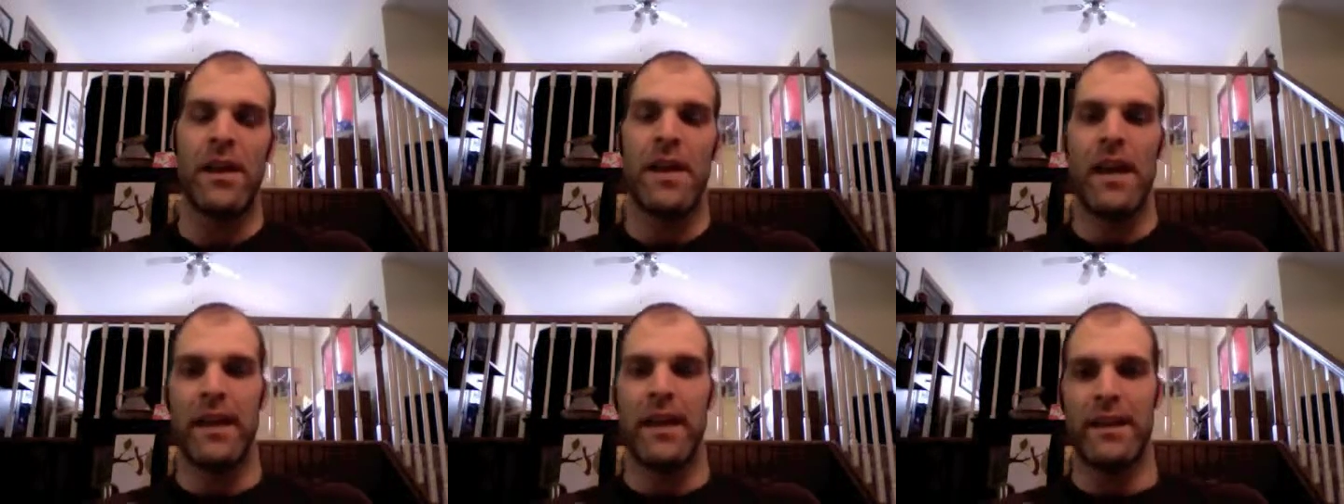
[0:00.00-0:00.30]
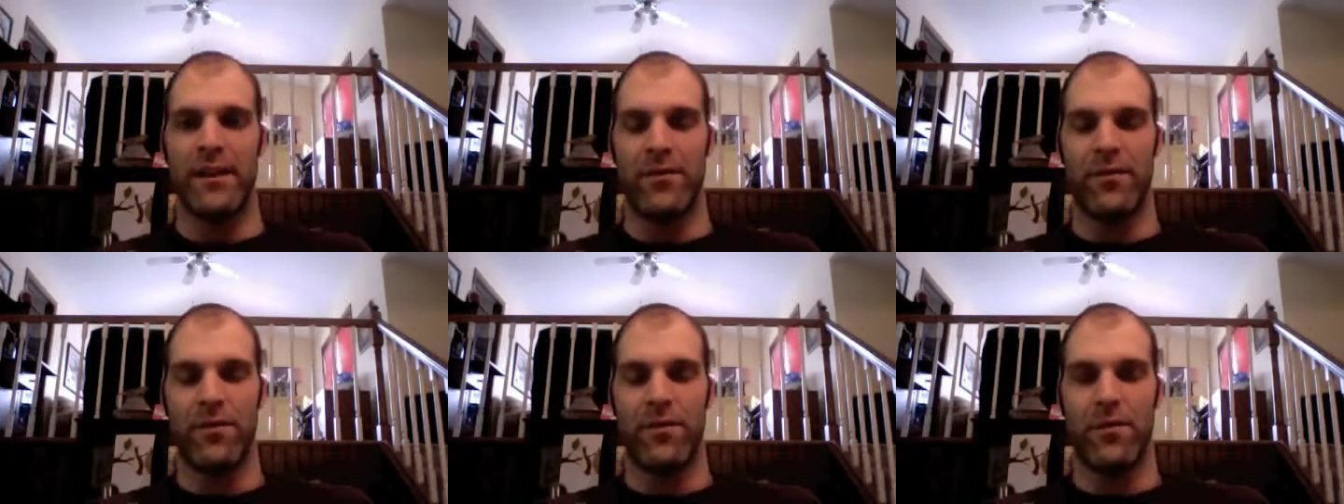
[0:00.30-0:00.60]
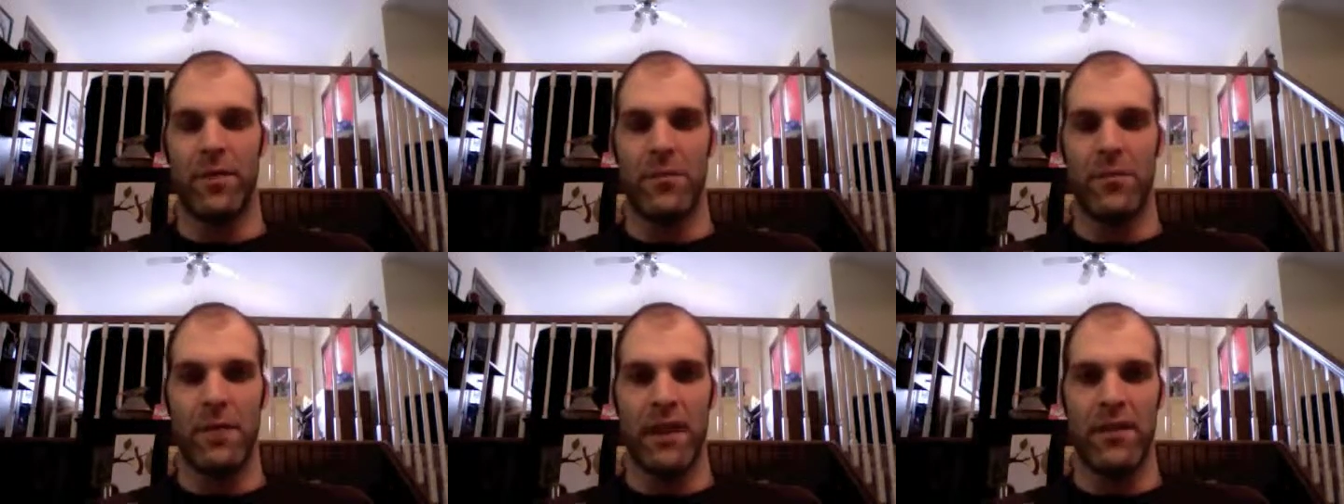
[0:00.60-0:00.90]
And then if you
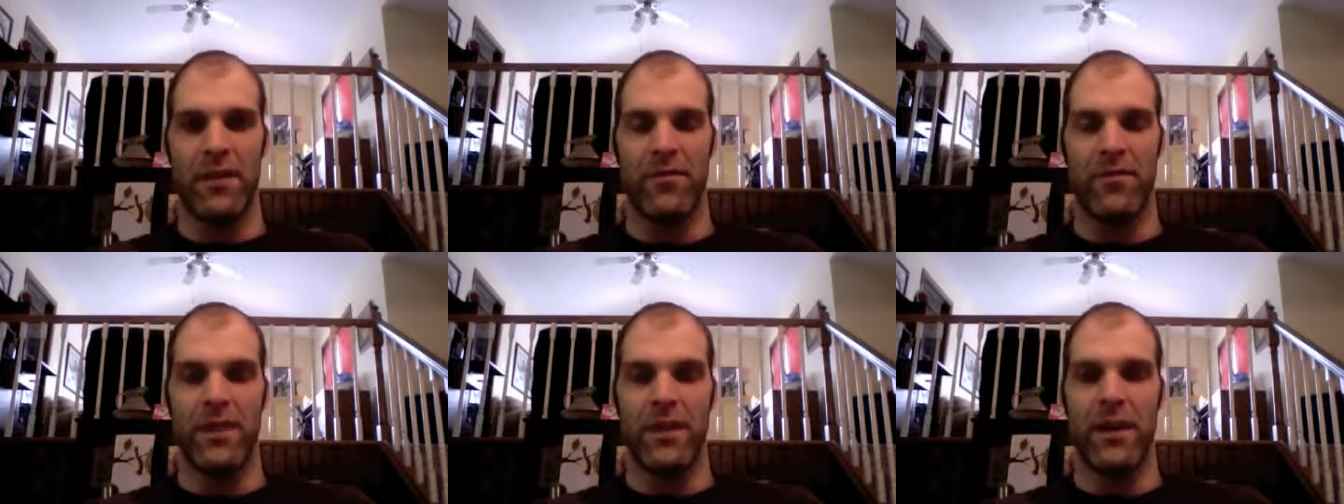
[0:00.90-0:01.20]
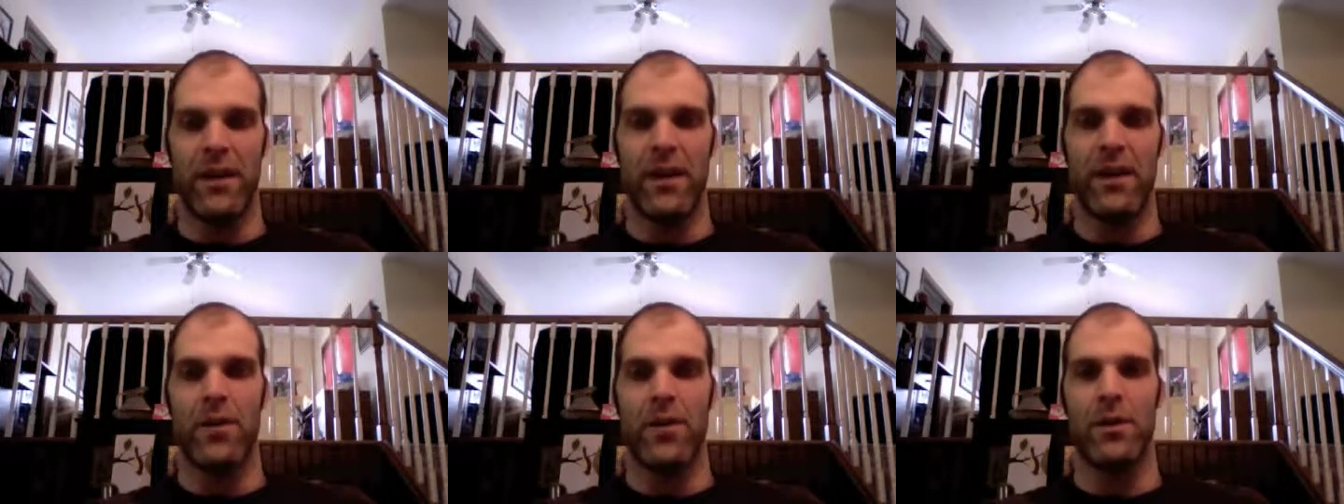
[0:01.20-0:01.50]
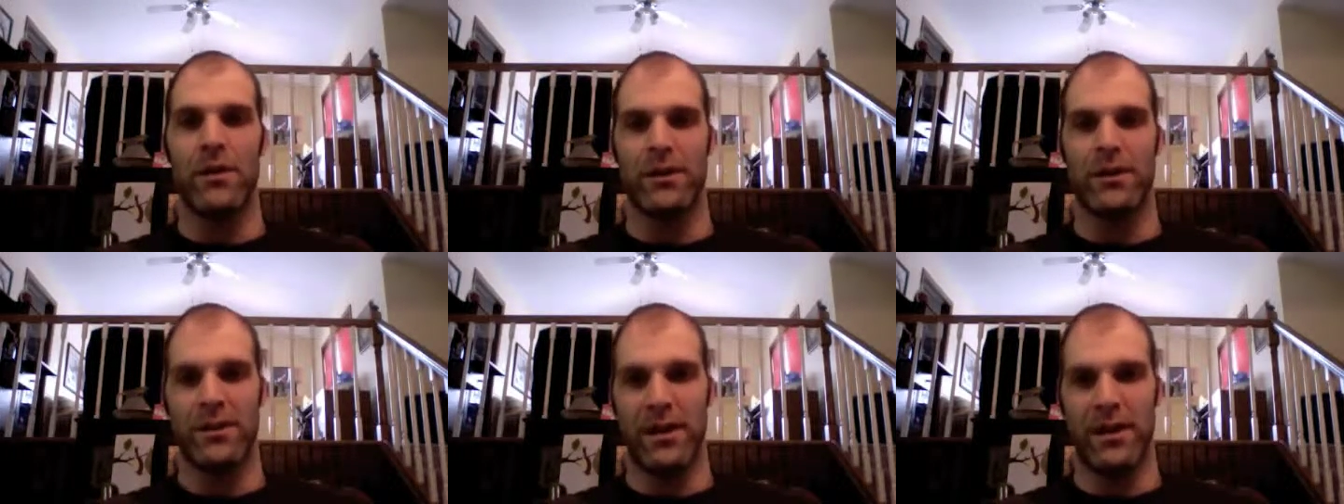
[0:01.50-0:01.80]
can make video
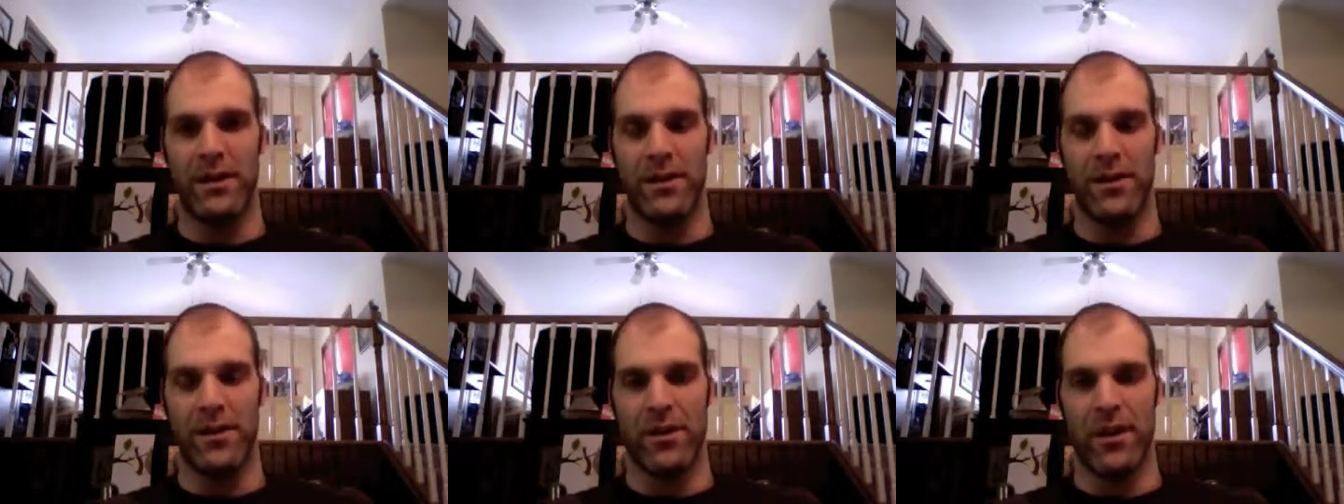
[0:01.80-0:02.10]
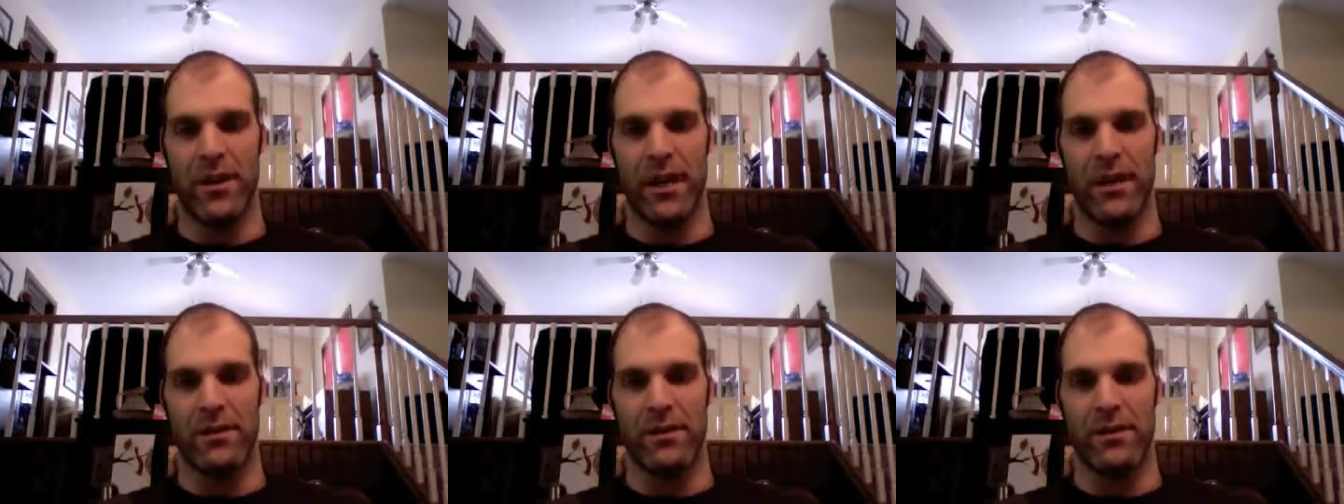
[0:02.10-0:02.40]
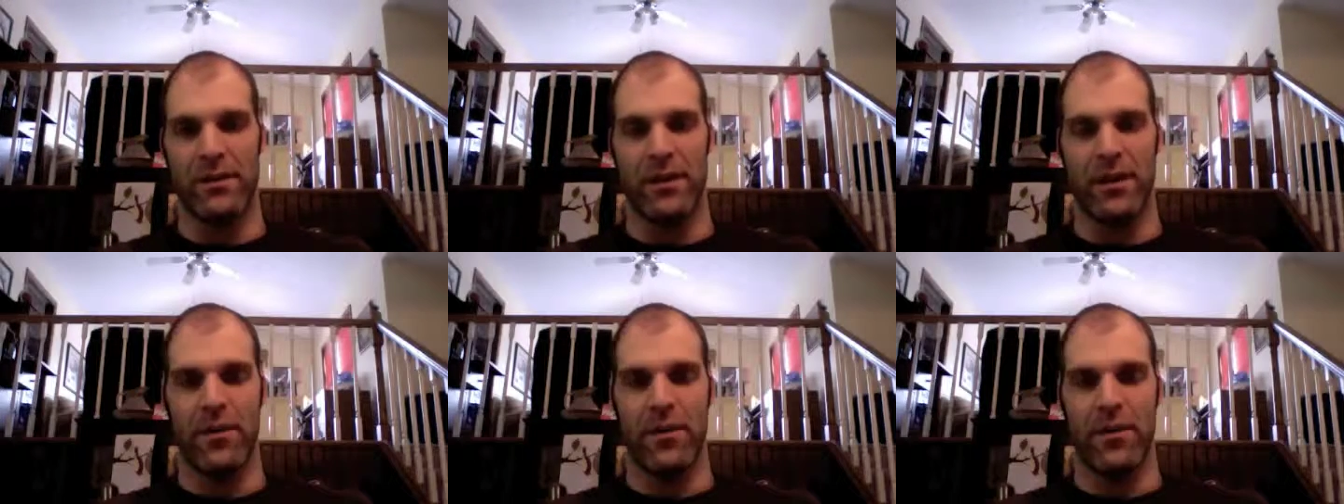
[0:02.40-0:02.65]
and center your content